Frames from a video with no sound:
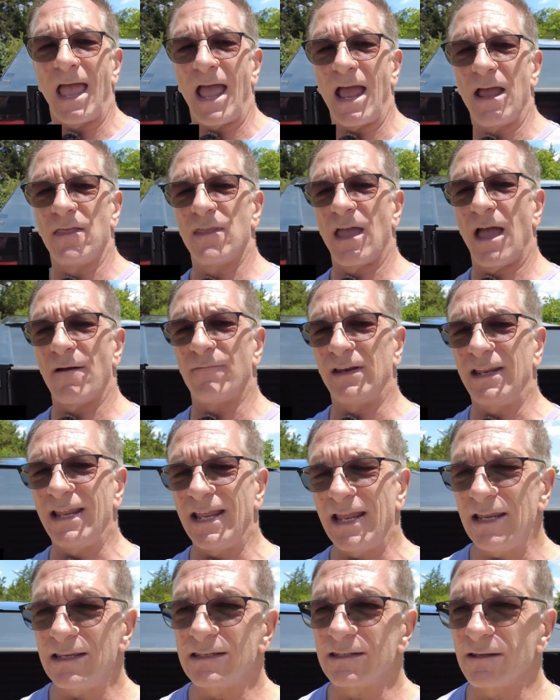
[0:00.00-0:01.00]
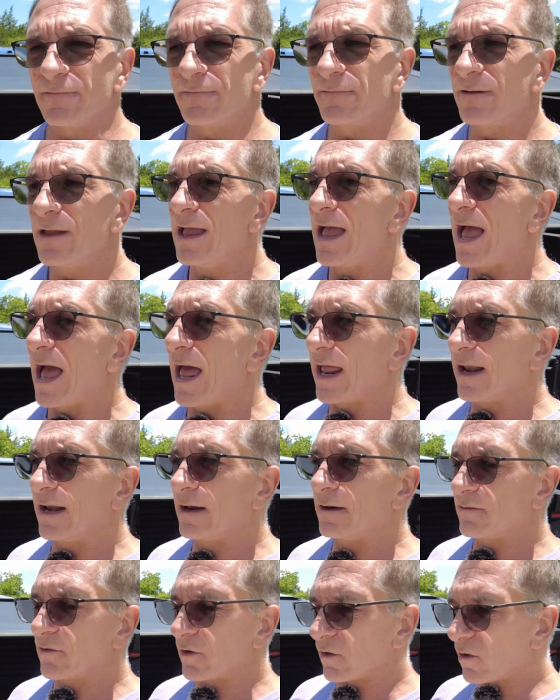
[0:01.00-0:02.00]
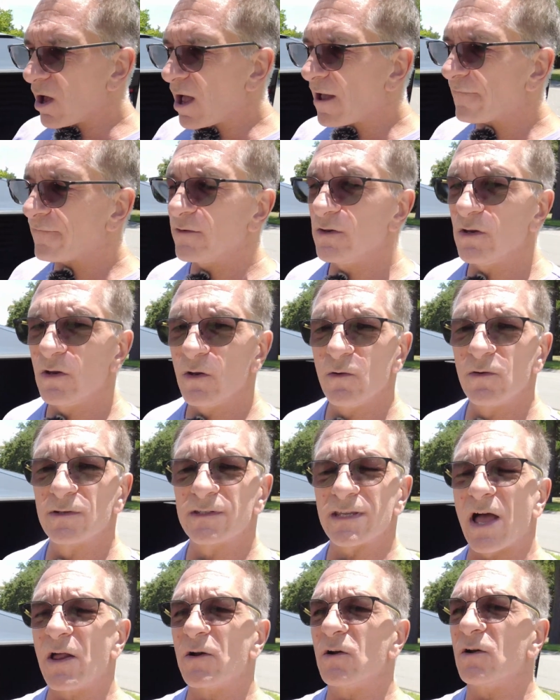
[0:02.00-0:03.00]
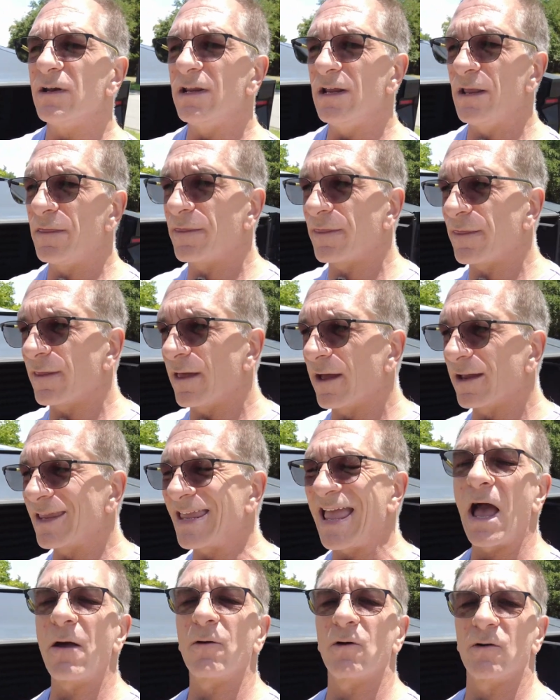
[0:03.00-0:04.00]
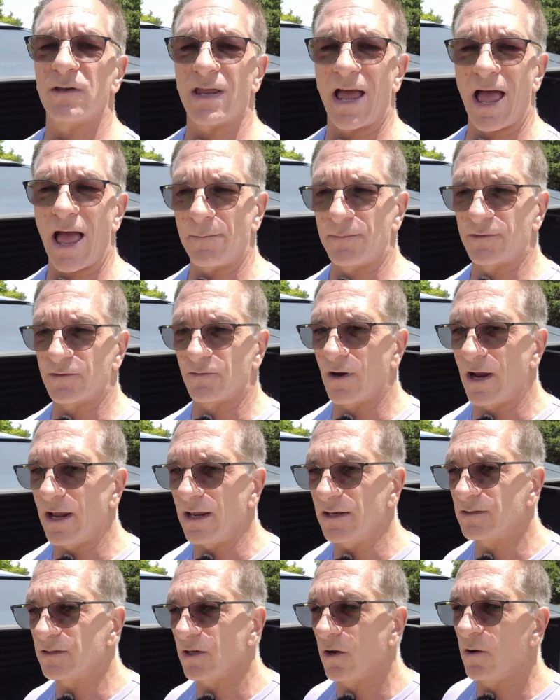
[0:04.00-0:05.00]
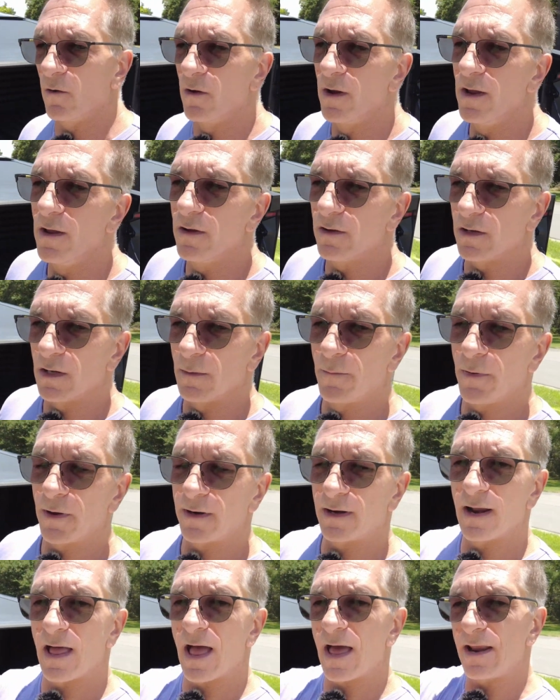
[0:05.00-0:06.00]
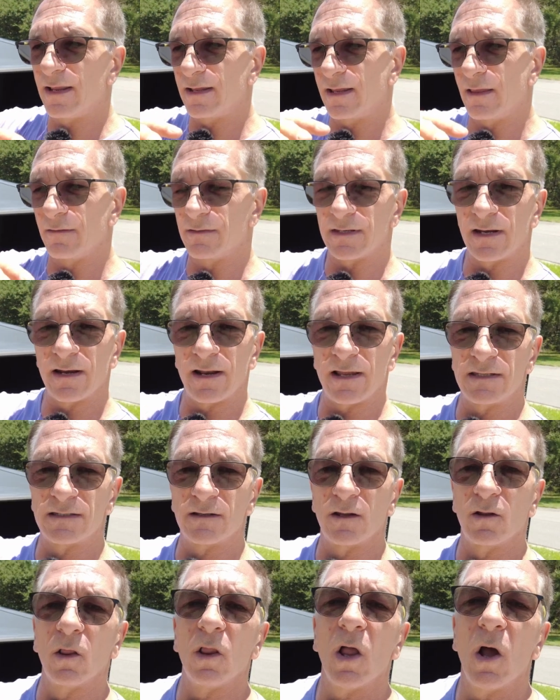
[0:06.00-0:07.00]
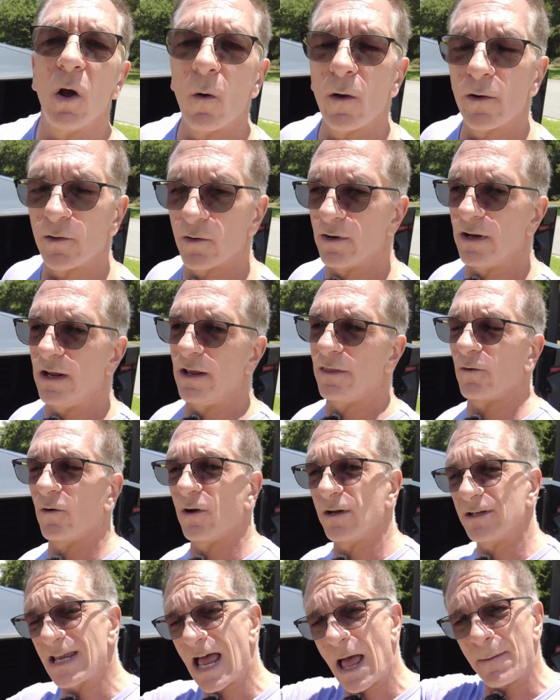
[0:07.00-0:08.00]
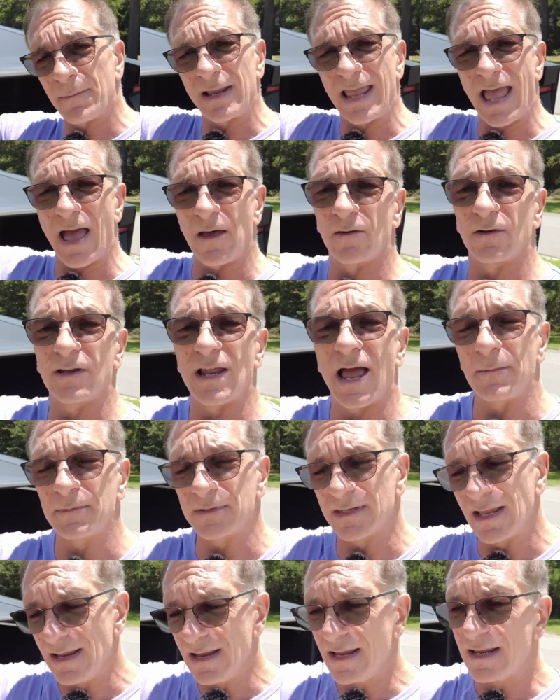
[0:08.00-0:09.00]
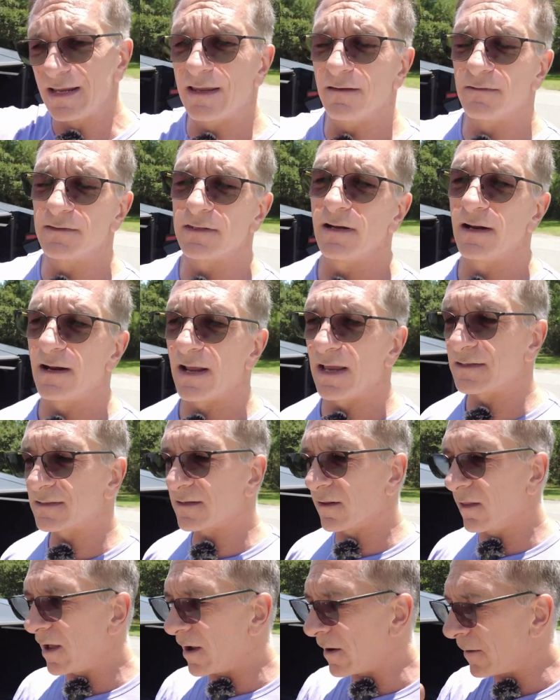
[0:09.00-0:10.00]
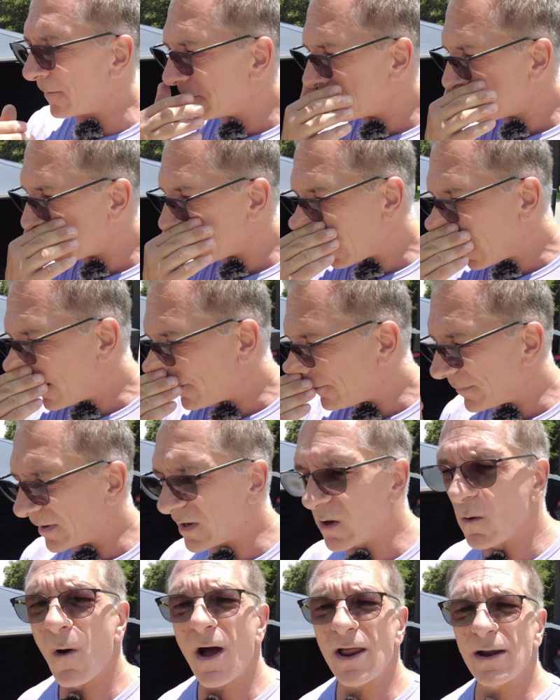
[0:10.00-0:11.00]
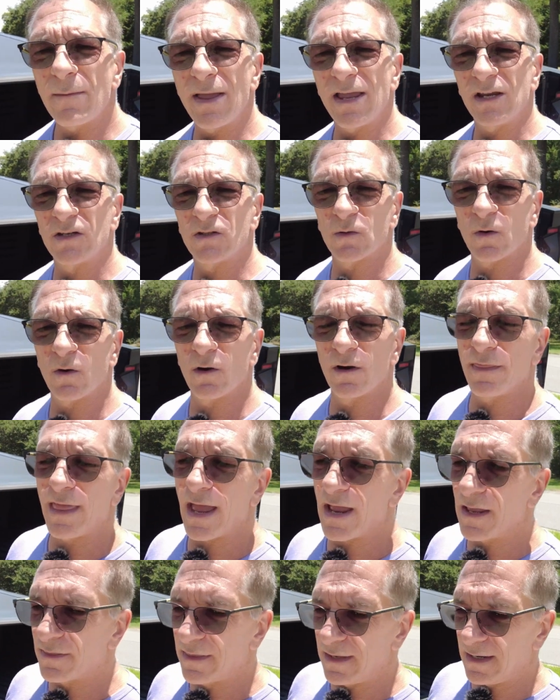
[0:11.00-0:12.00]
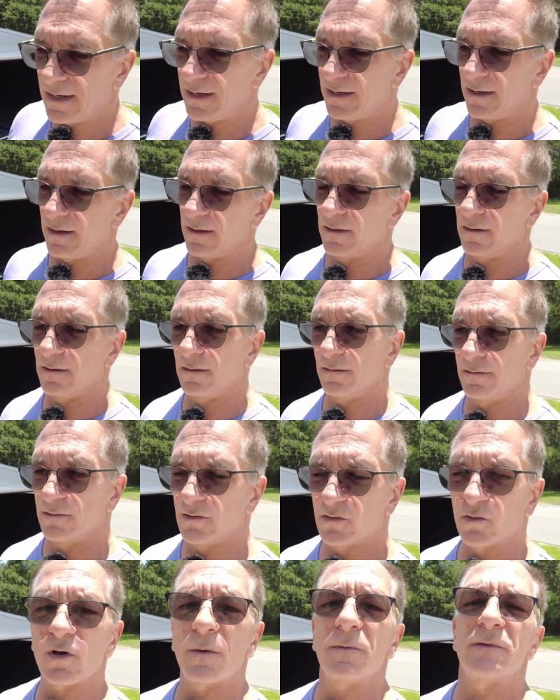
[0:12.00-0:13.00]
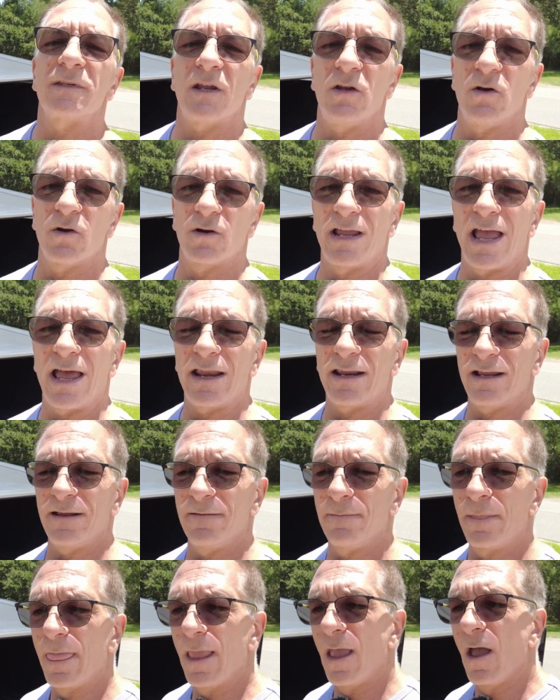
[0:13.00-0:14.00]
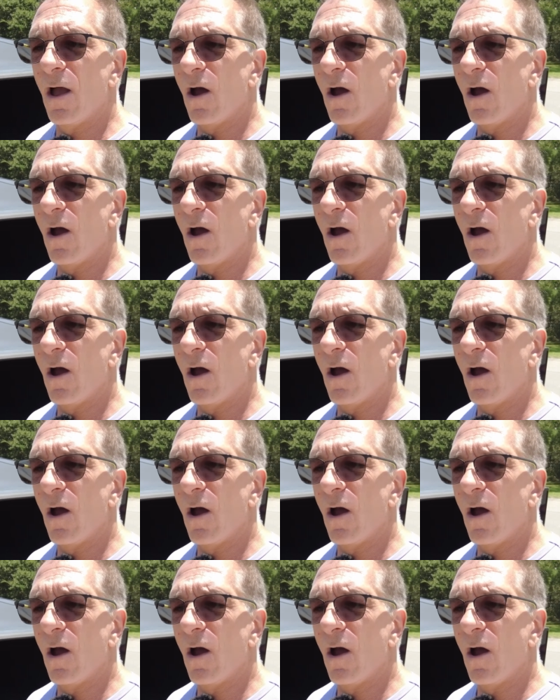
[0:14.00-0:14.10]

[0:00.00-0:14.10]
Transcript: and they have adhesive, and they're often used underneath countertops, right? So you put it on, it gives it a nice glow underneath, or on top of countertops, gives it a nice glow. But you want to make sure that the strips that you're getting